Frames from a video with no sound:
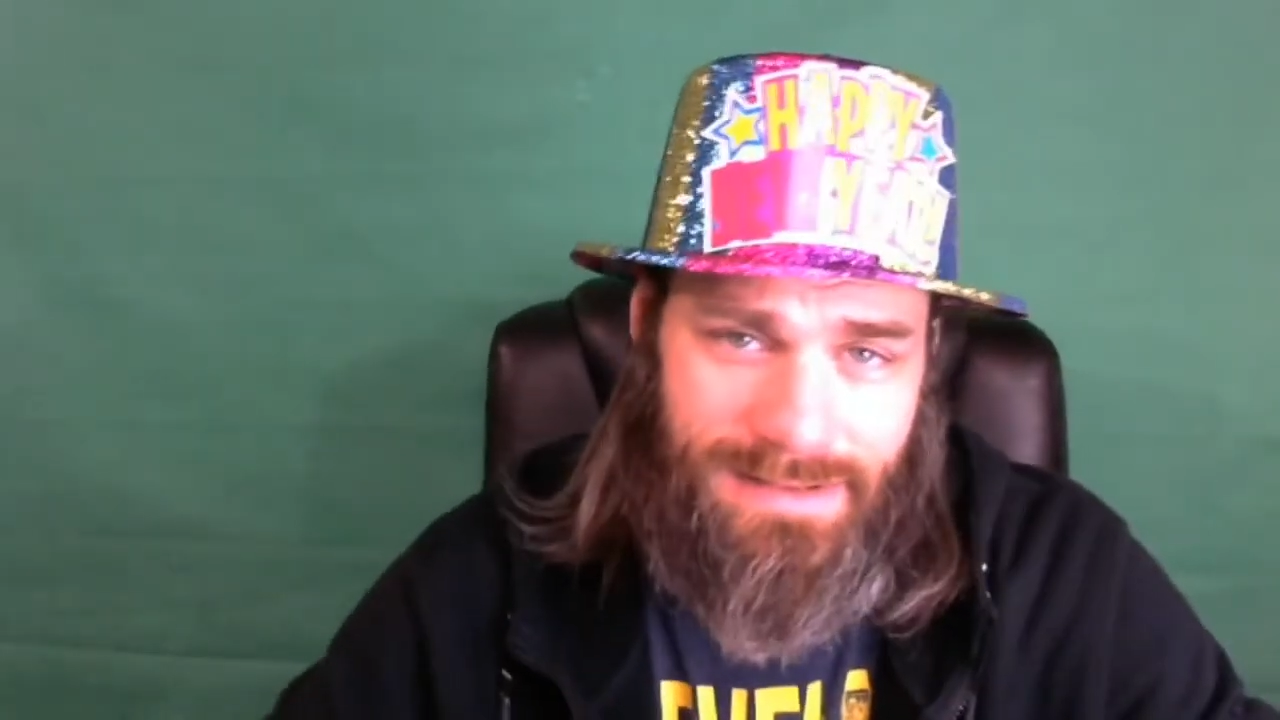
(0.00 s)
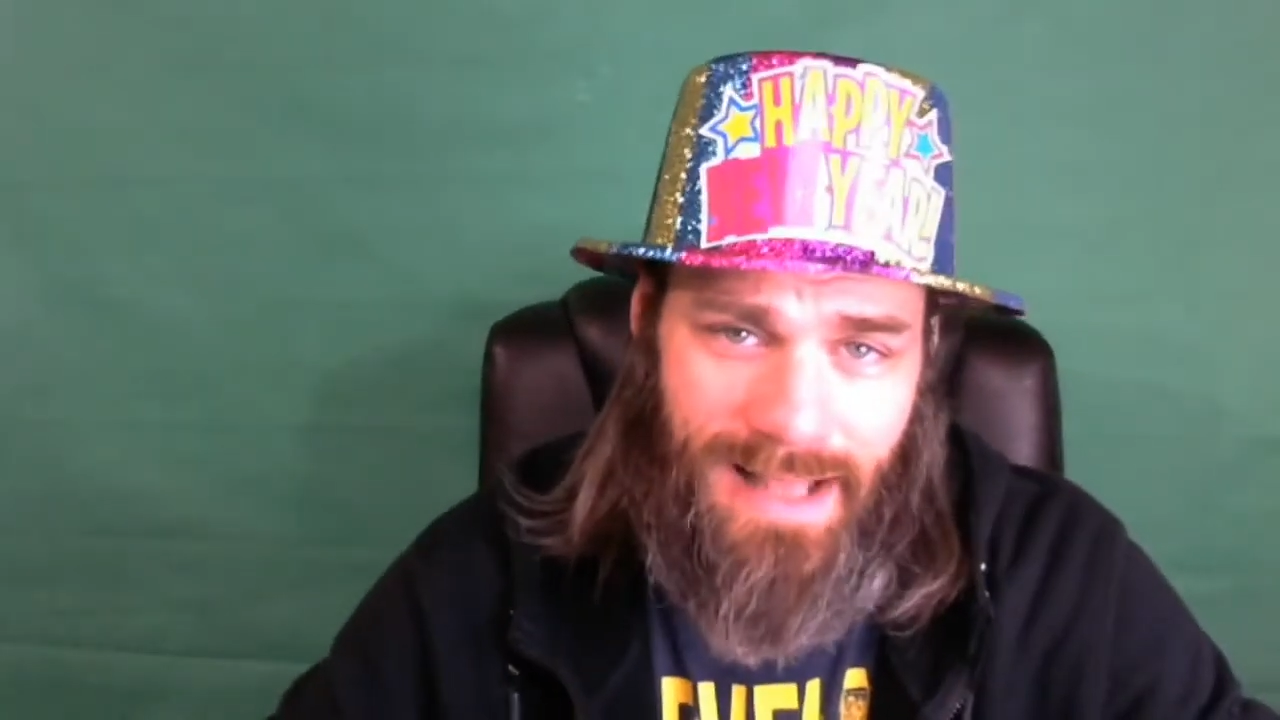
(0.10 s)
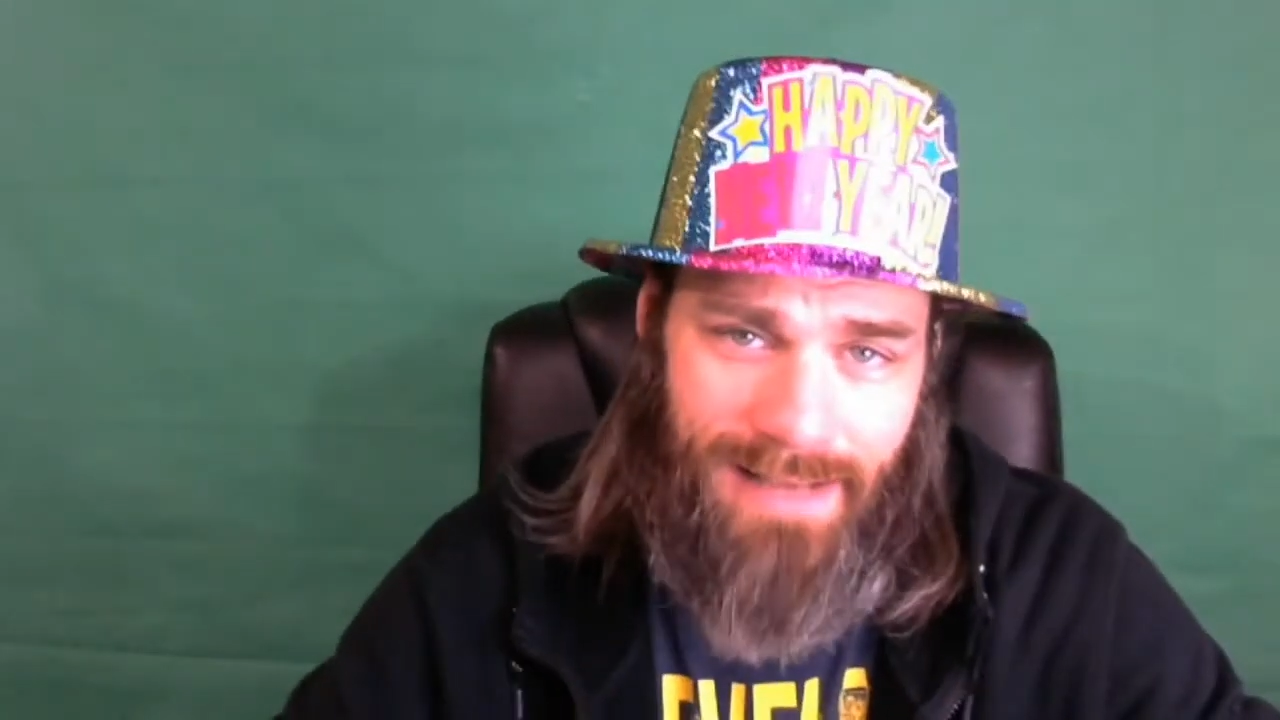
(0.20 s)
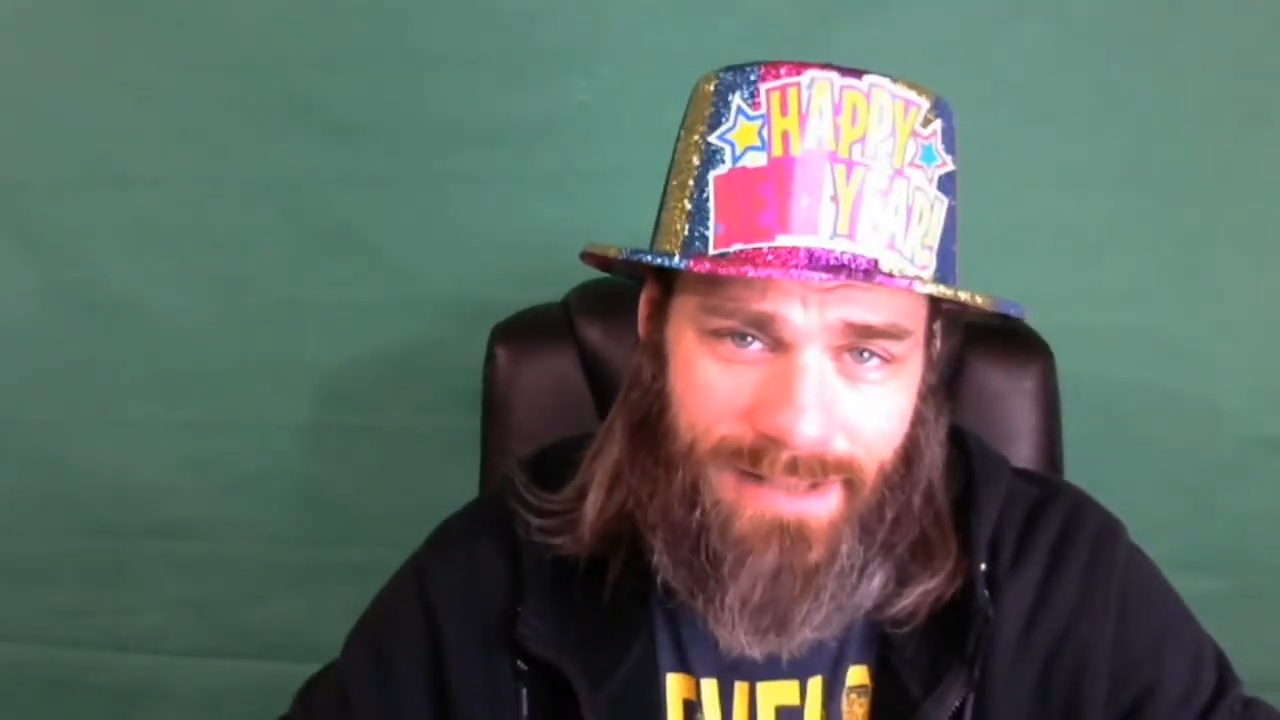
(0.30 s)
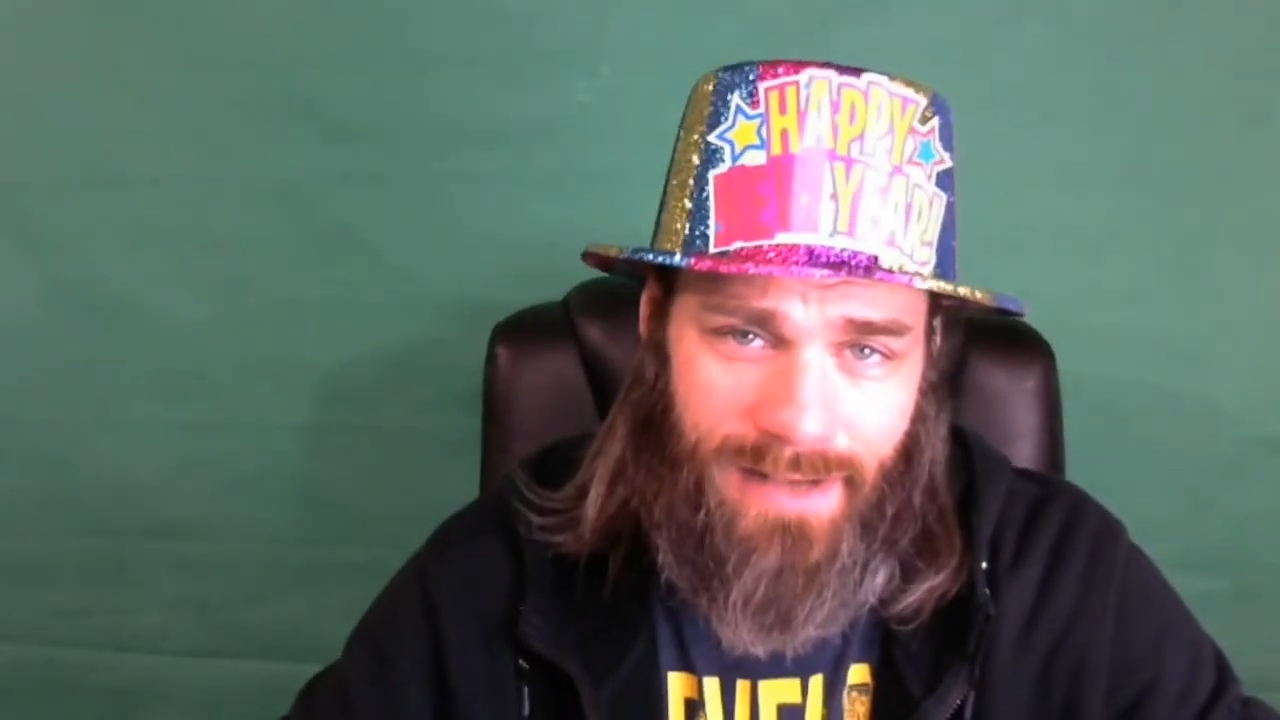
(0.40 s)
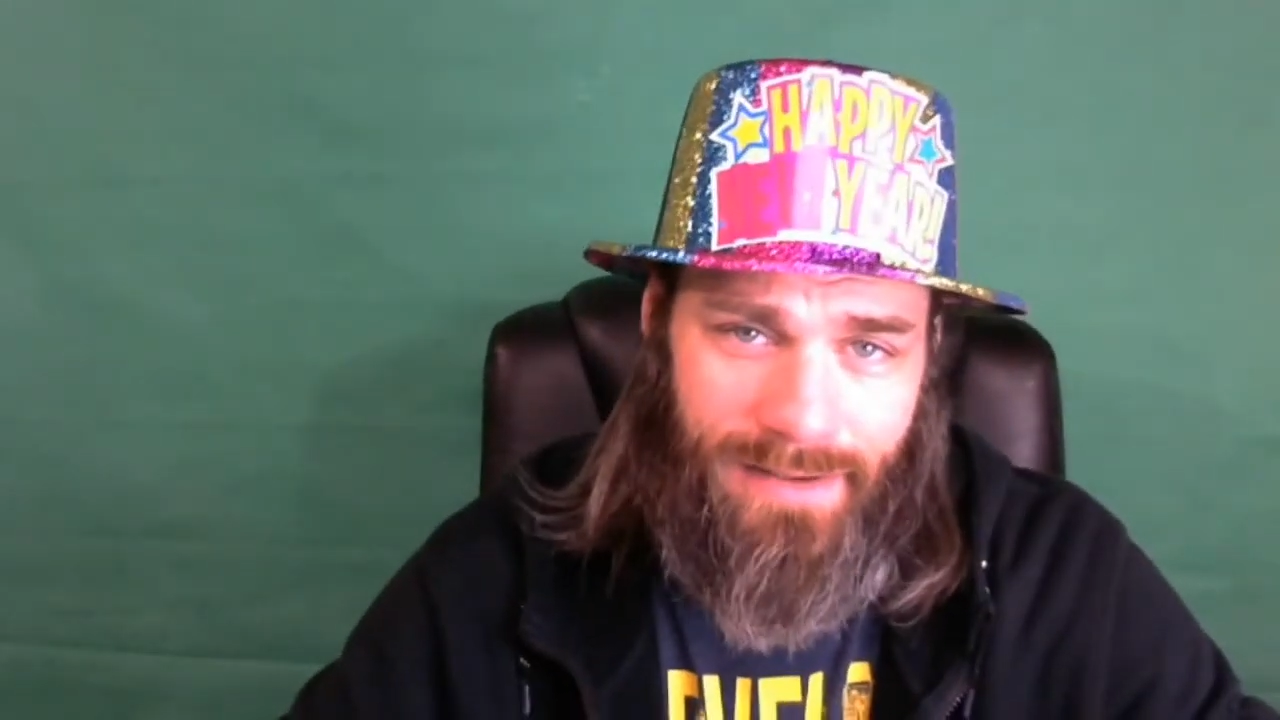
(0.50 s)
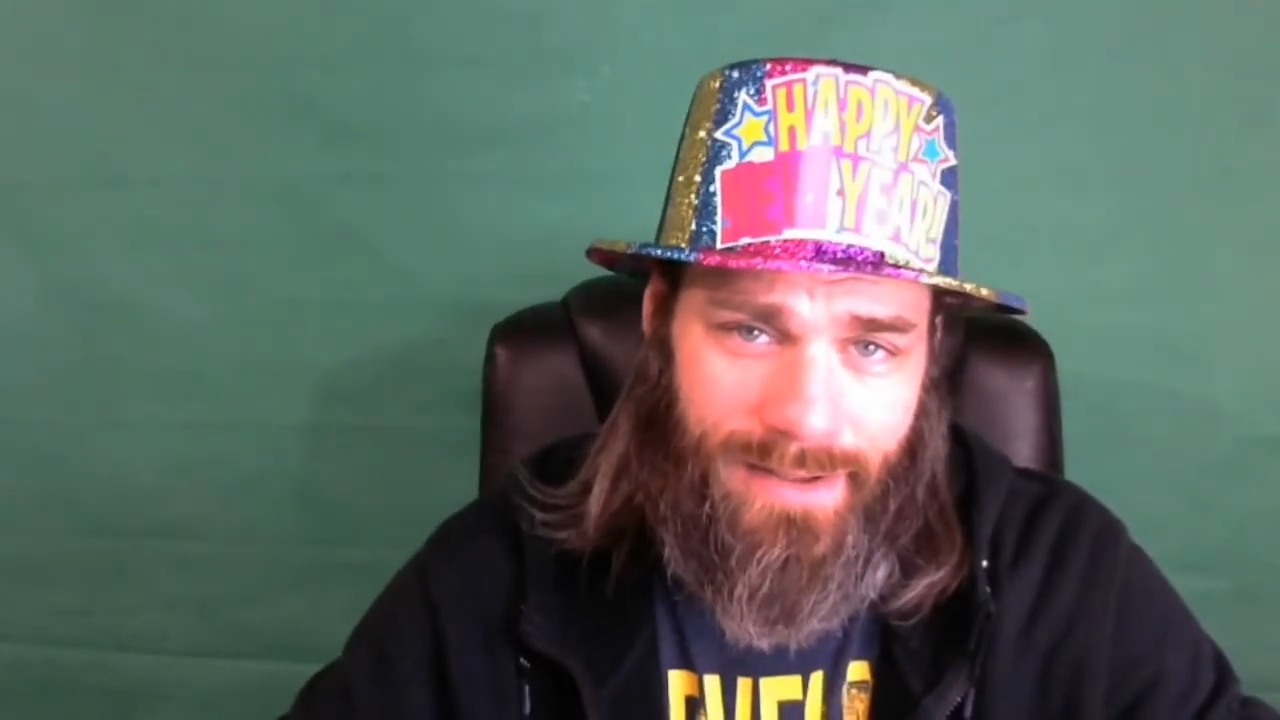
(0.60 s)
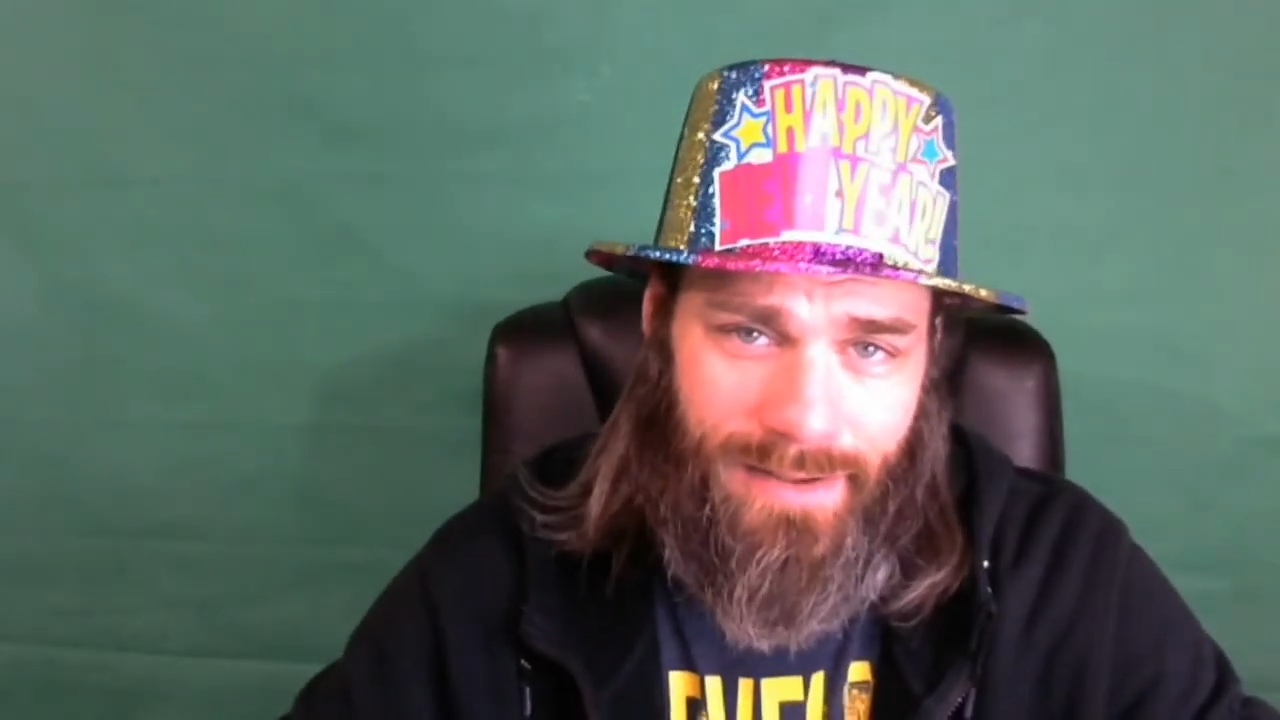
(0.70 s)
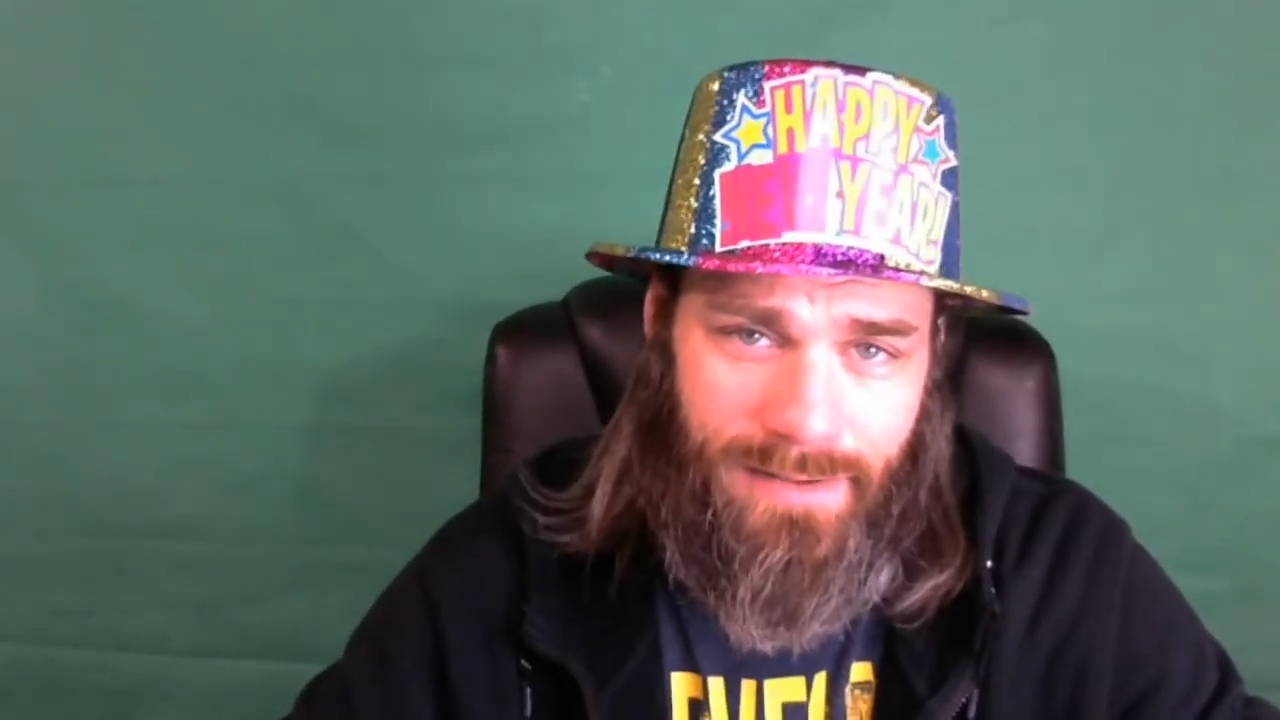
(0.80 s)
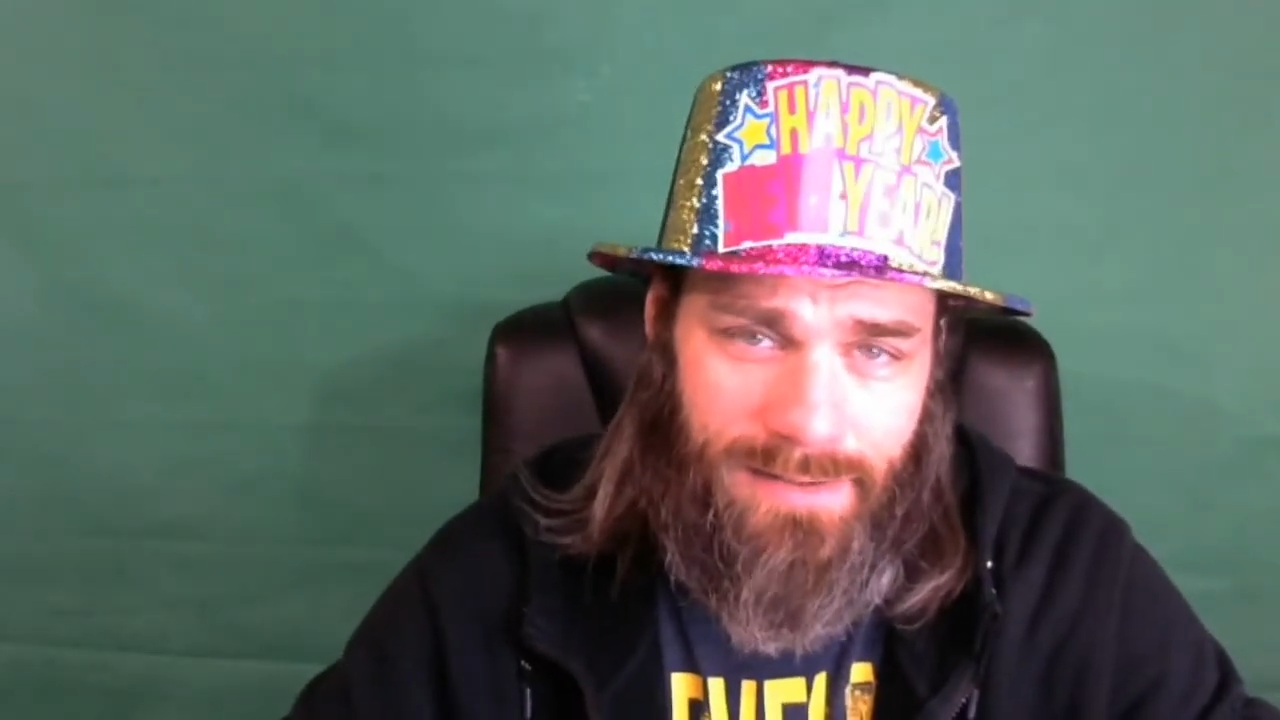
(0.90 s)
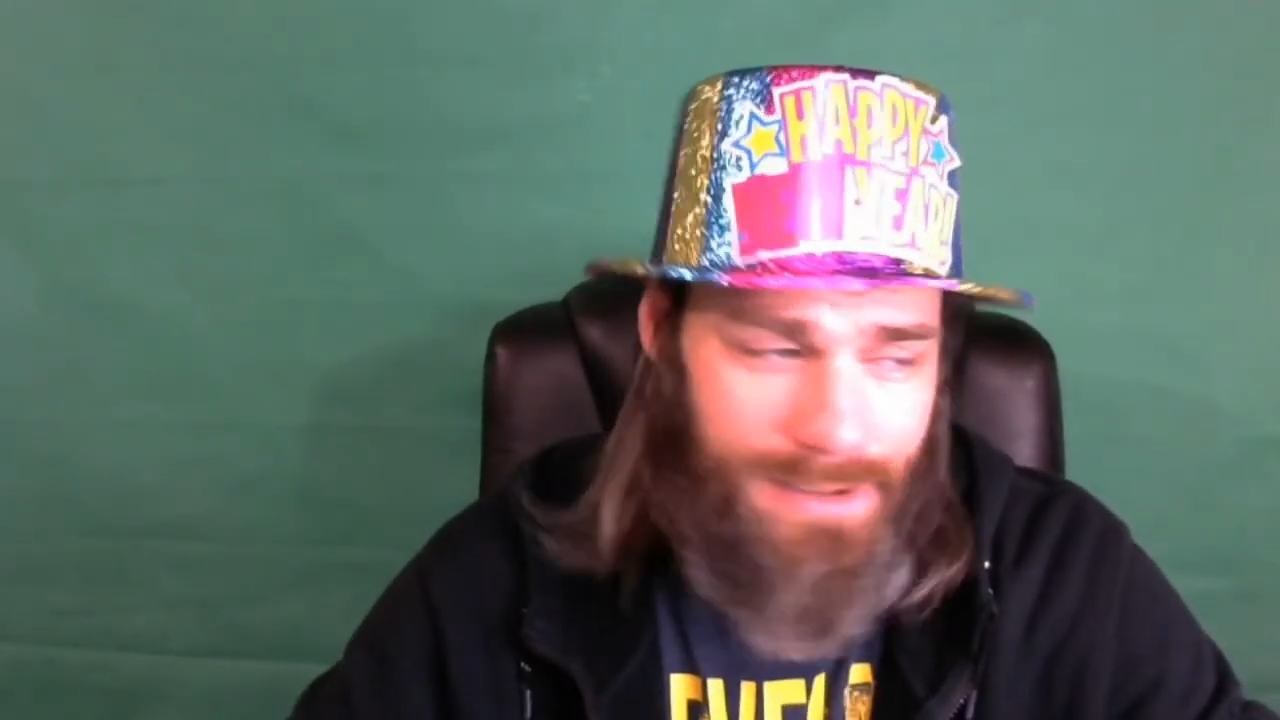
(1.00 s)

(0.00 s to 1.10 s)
lives out here.